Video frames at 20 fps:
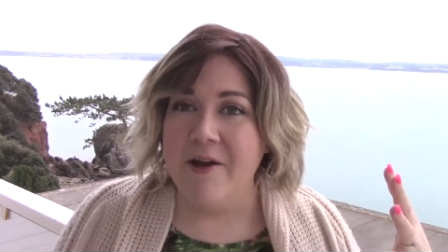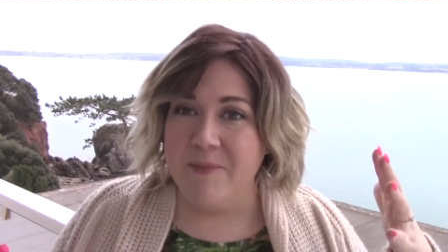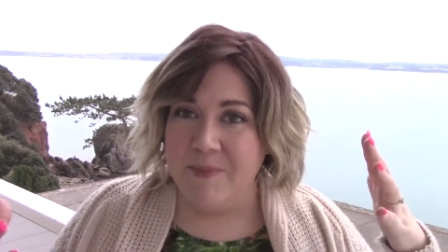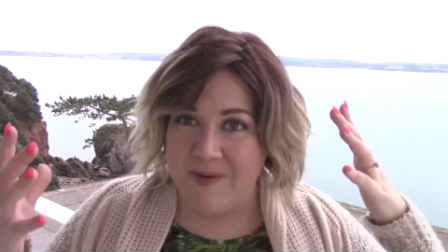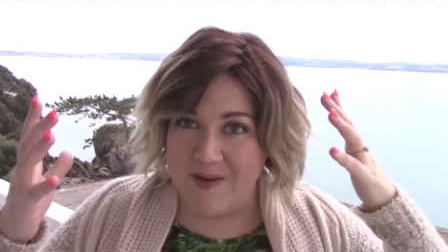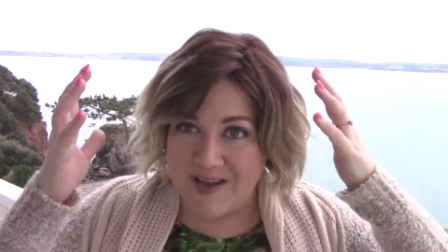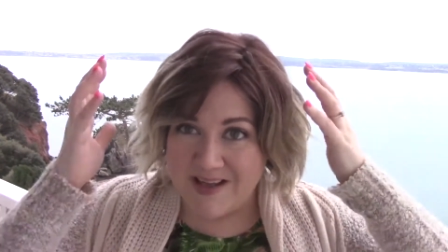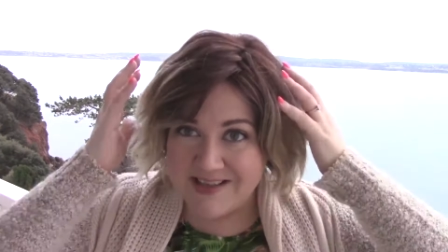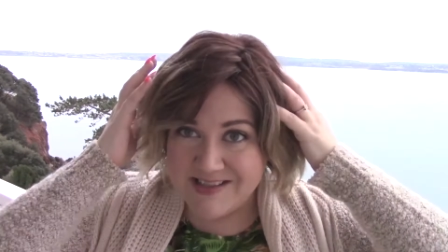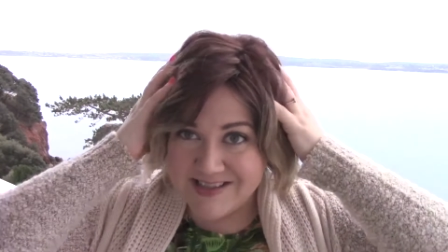
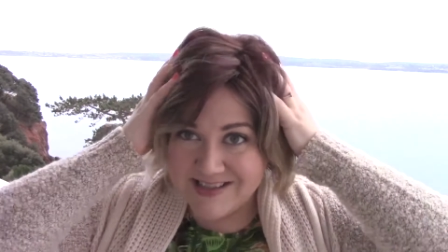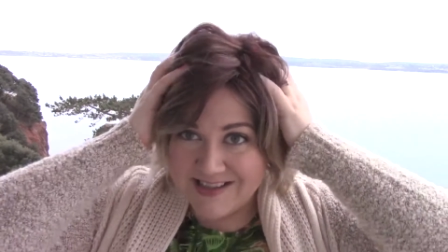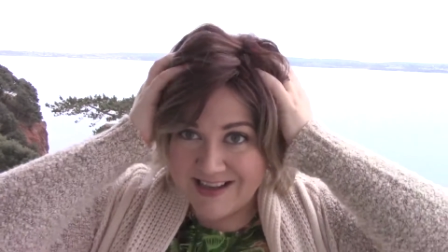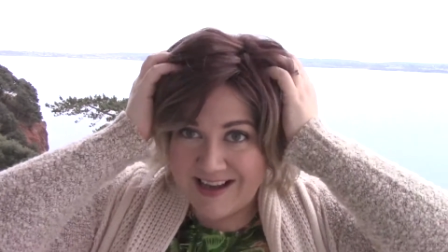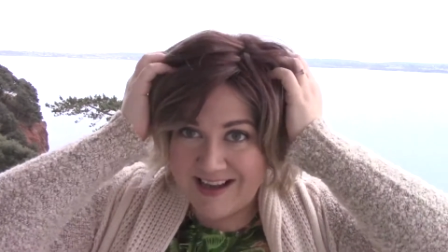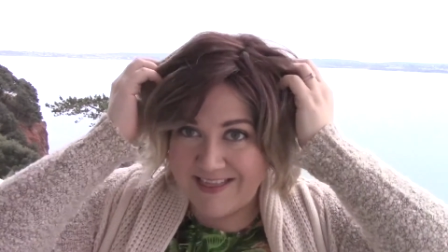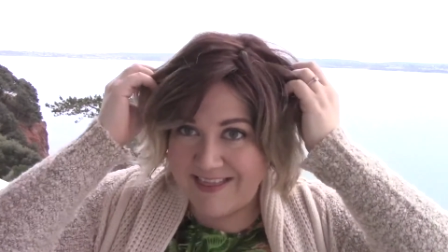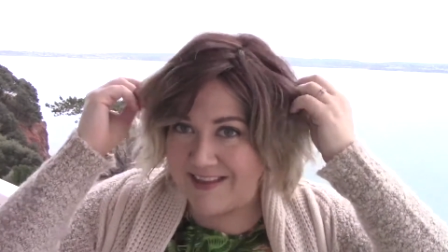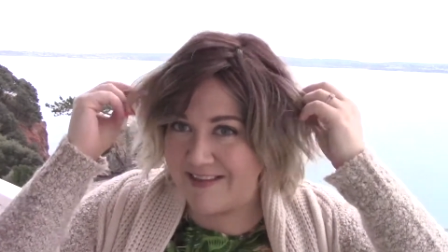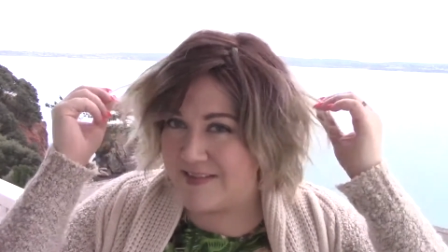But
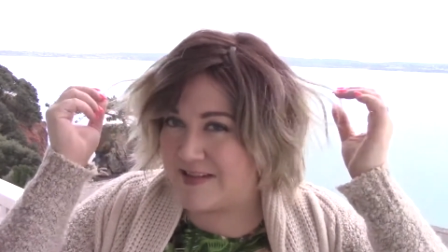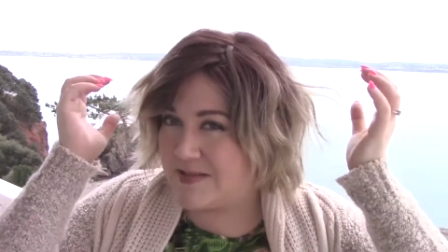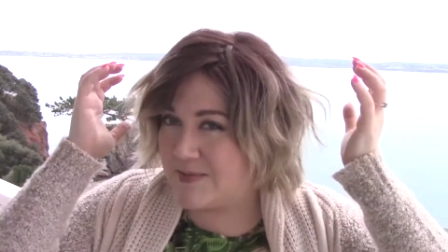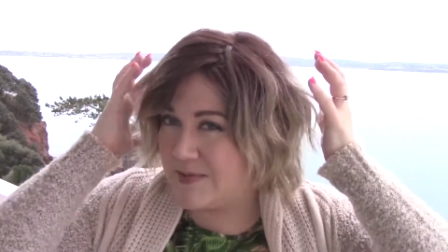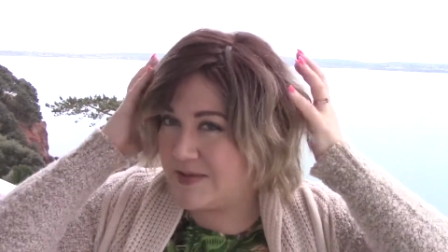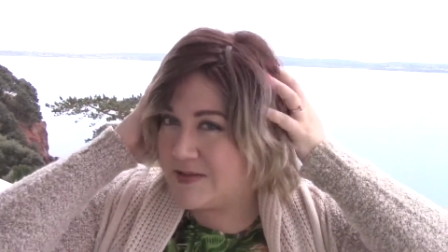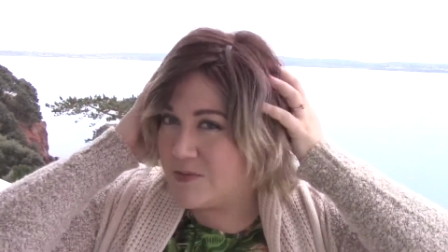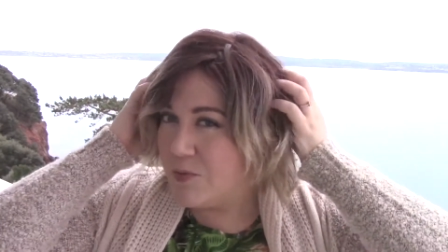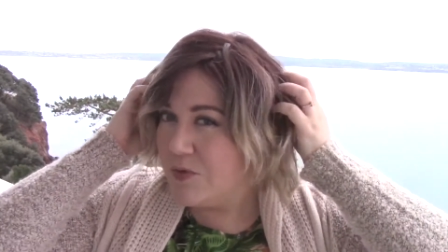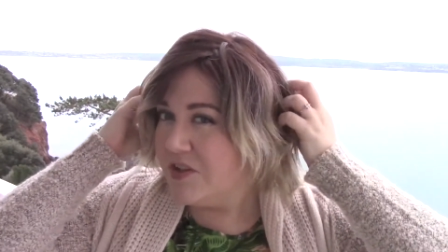I think this
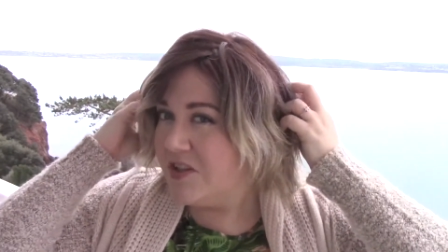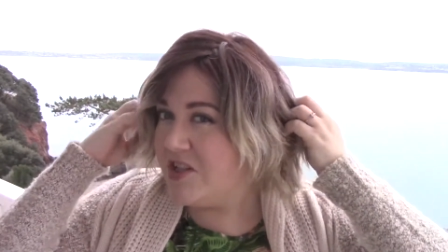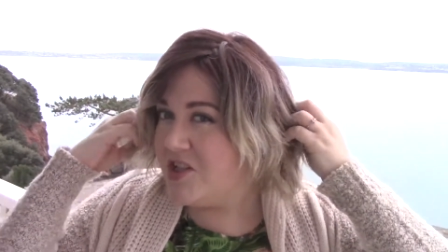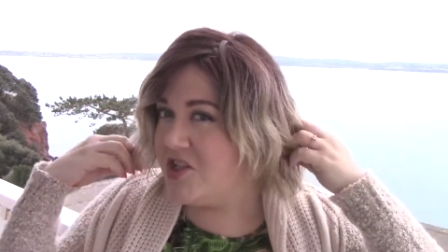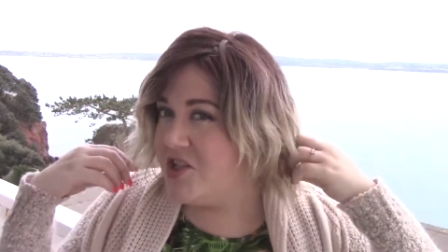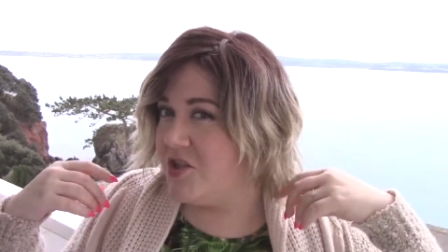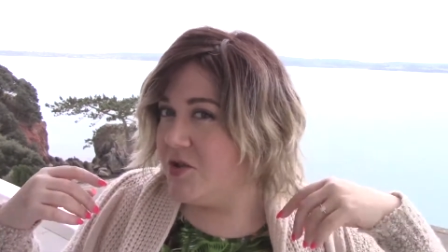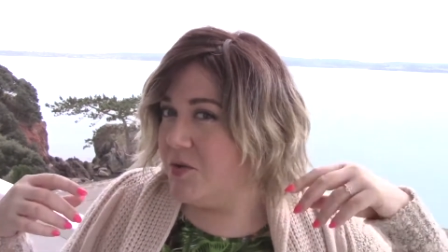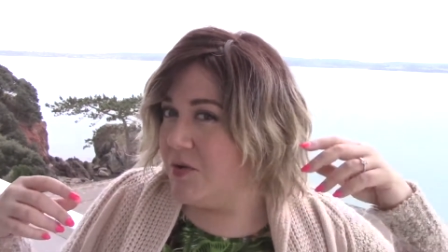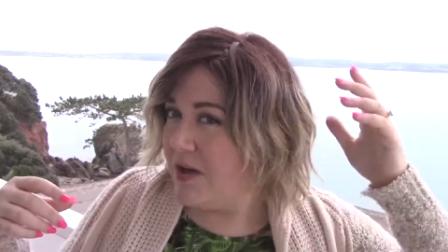one's really
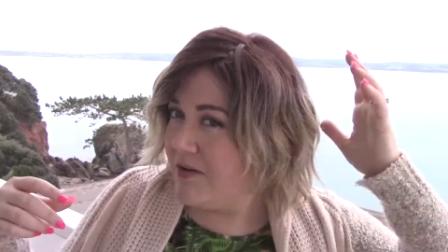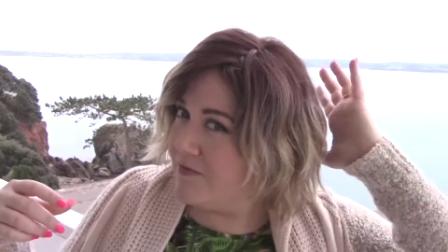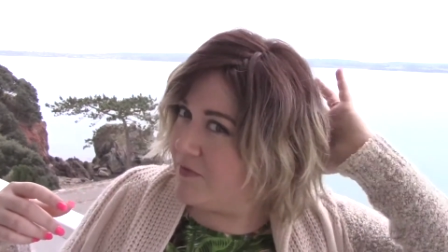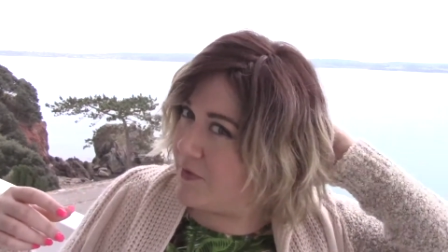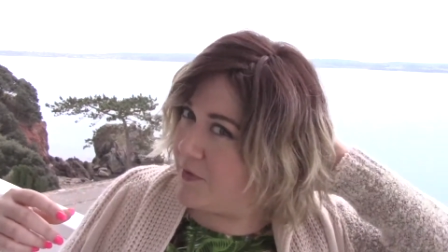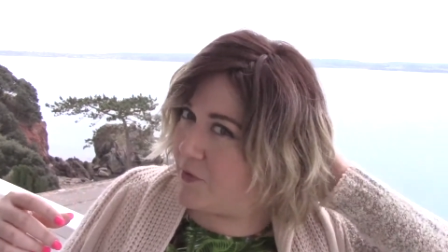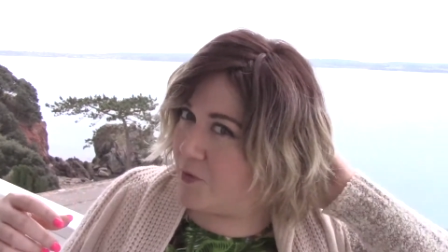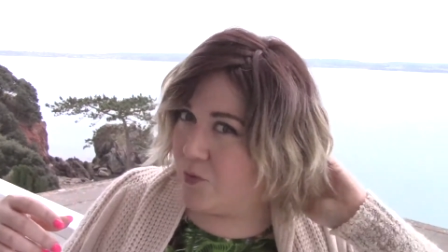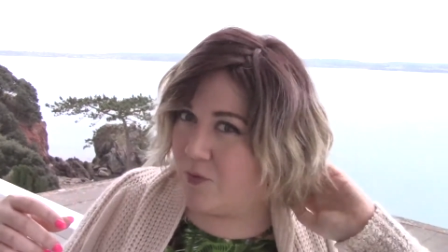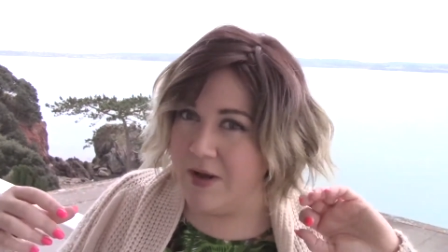cute, and
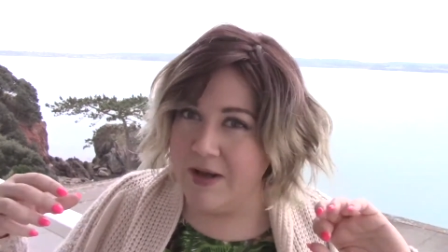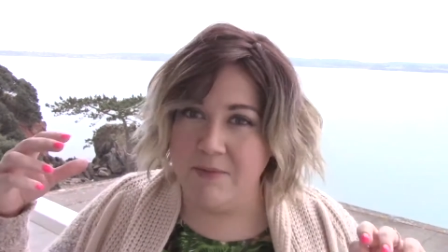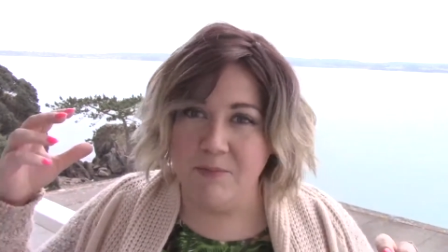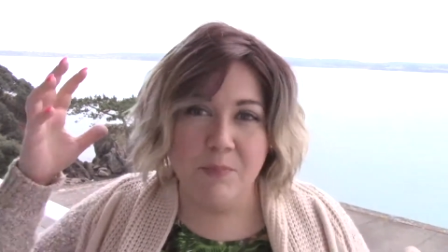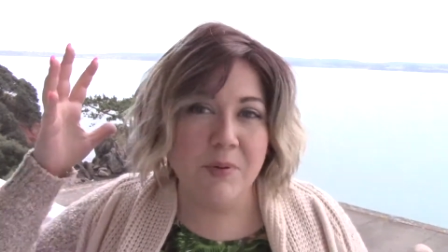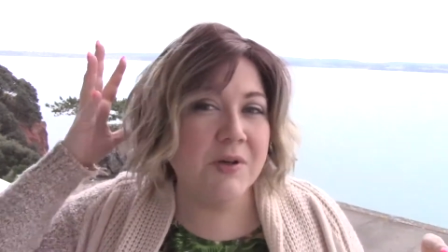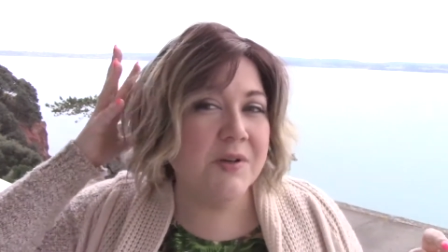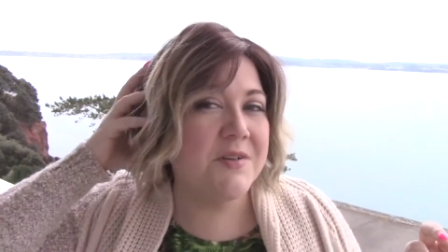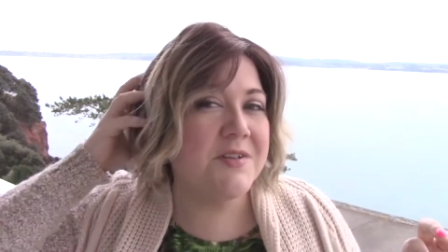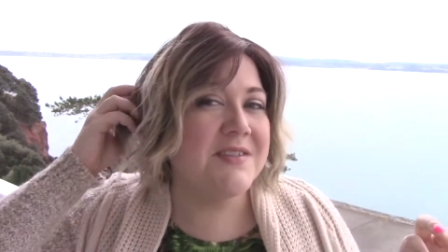for the right
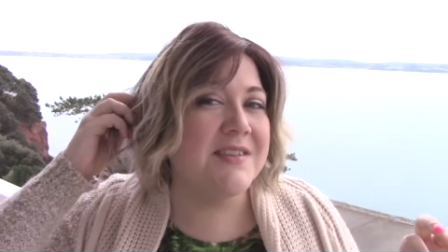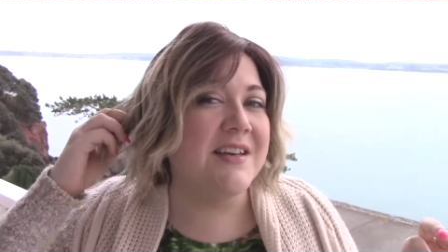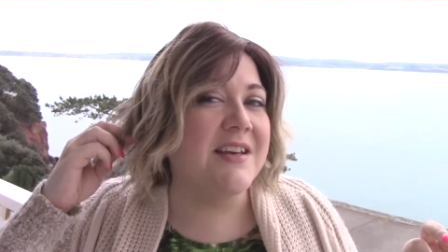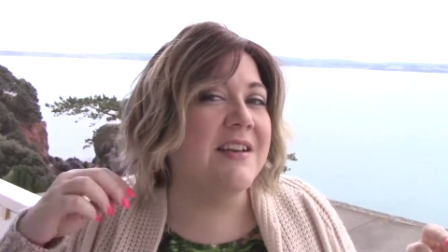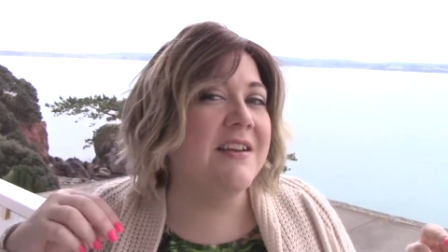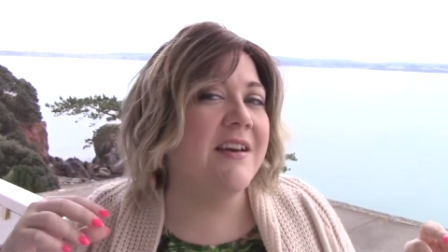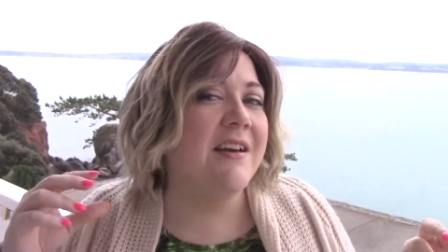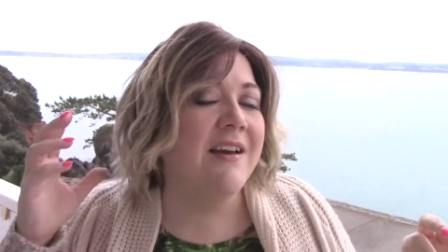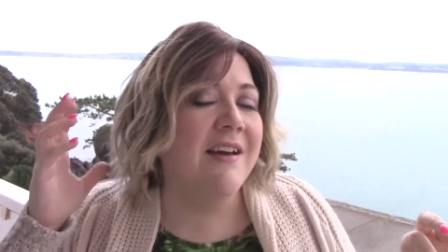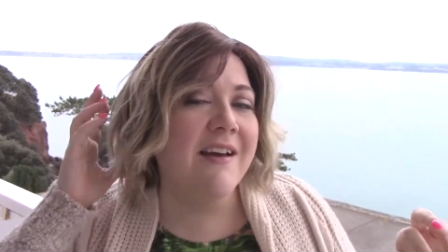
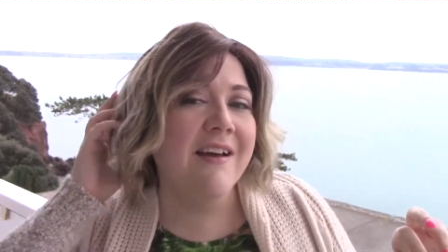person,